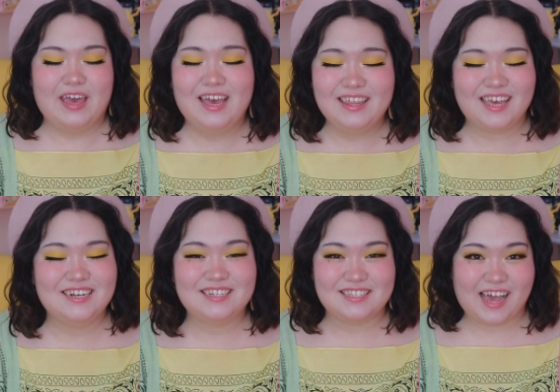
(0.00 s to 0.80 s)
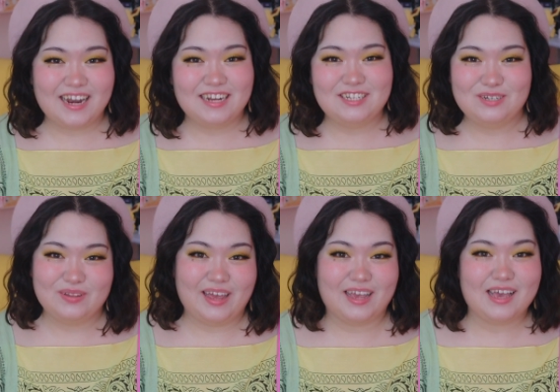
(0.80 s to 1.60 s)
they, they decided to
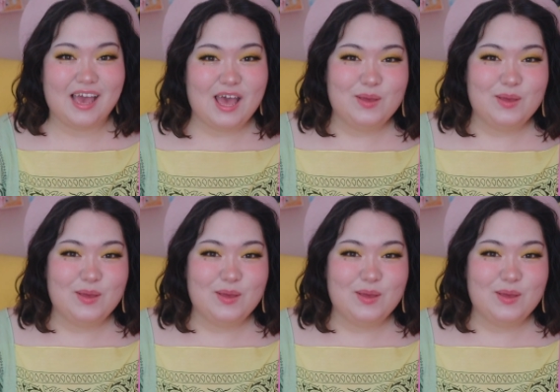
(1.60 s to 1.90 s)
like